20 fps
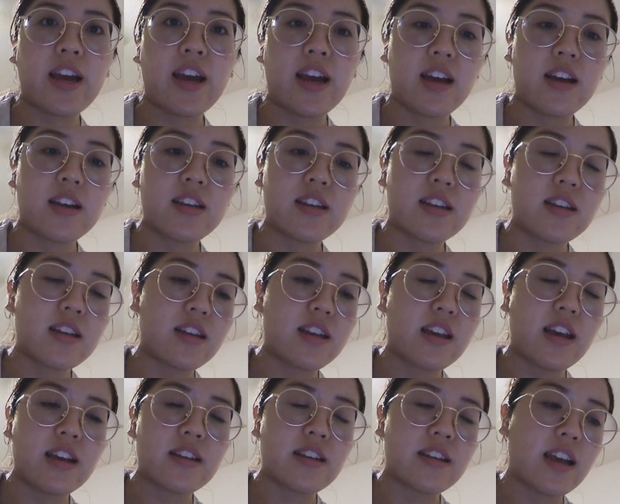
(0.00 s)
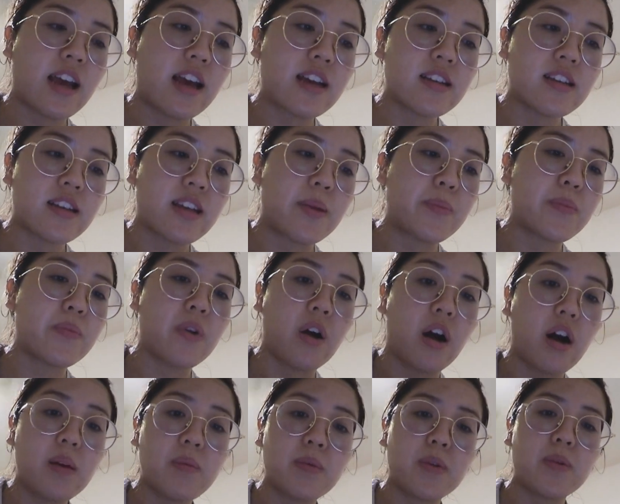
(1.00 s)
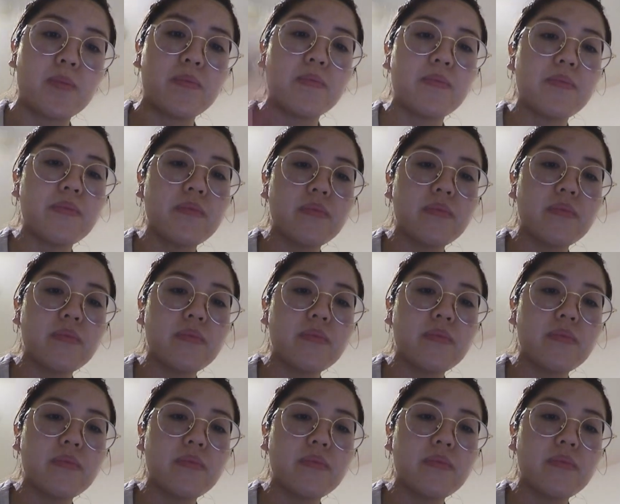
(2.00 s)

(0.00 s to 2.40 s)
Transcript: has the exact same problem.